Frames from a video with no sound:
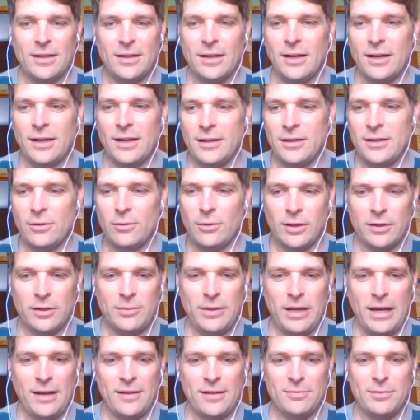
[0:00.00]
You're welcome
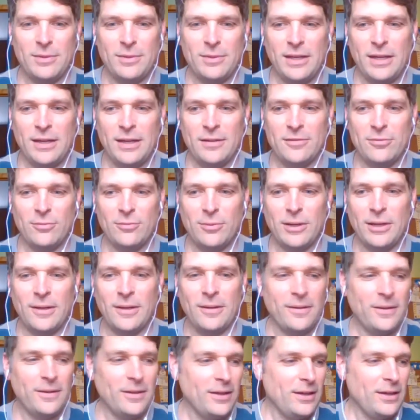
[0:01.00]
to ask me that as
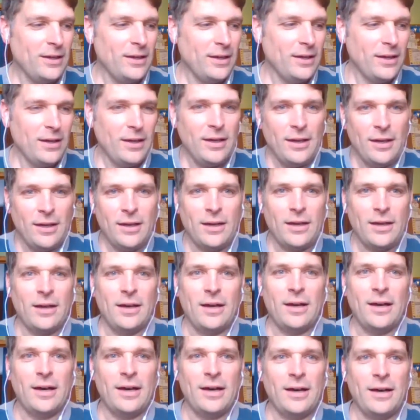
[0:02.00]
well.
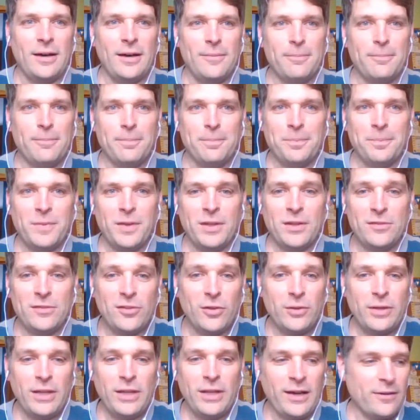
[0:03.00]

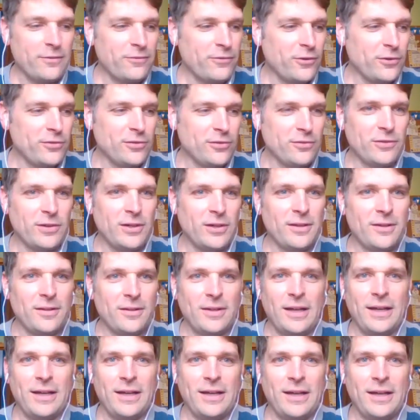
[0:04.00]
So yeah, first of all,
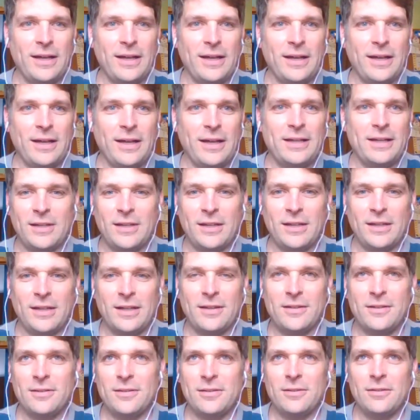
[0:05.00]
I guess
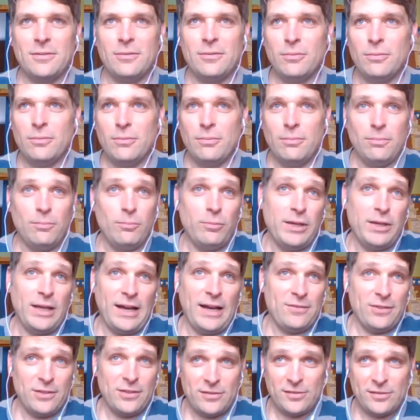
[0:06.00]

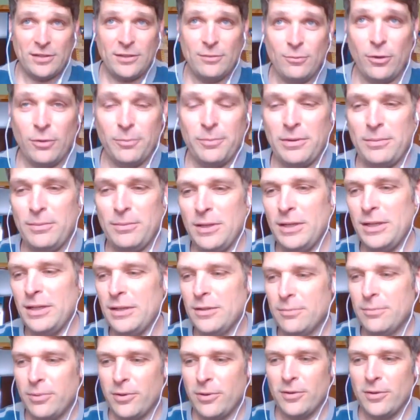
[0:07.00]
we obviously won't be
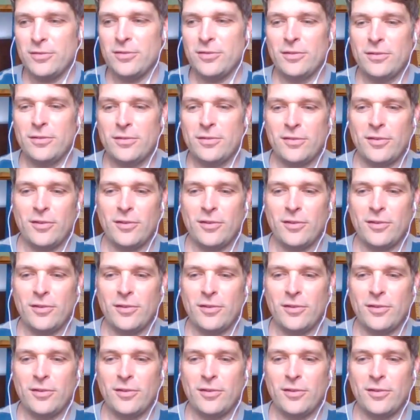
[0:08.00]
meeting in person.